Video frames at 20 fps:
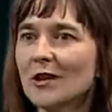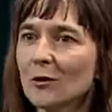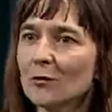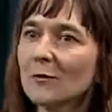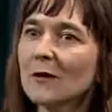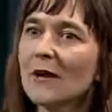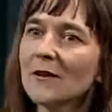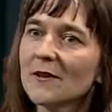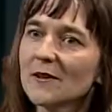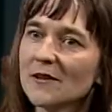
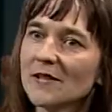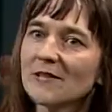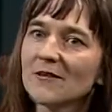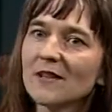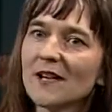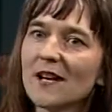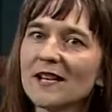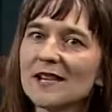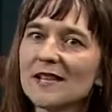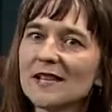relative
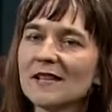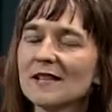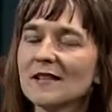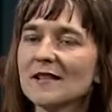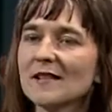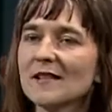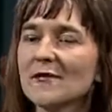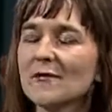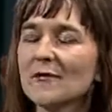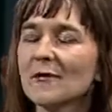
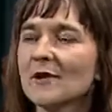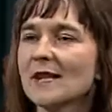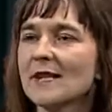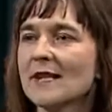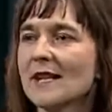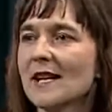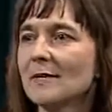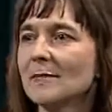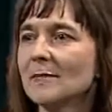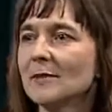consonance, for
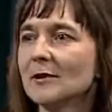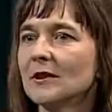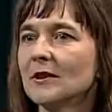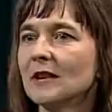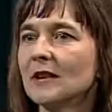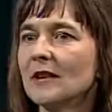example.